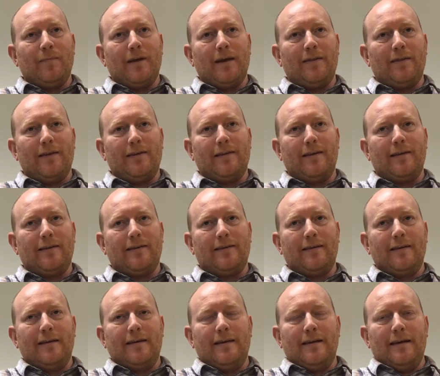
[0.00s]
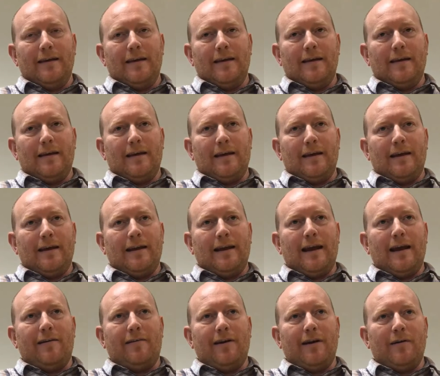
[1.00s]
and this is an
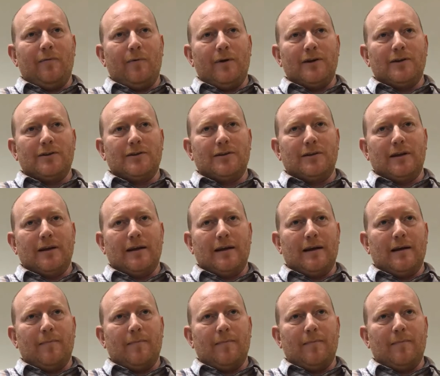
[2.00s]
area which